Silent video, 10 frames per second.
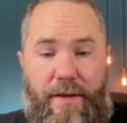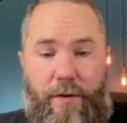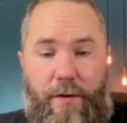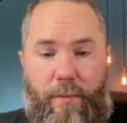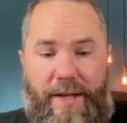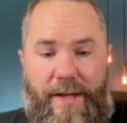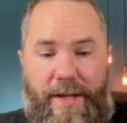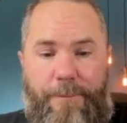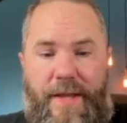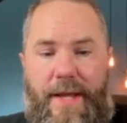right
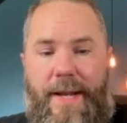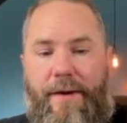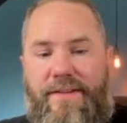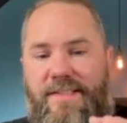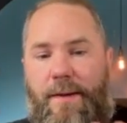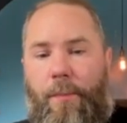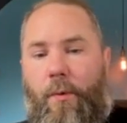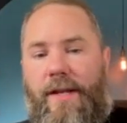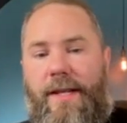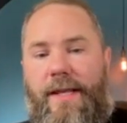here. Now, at some point,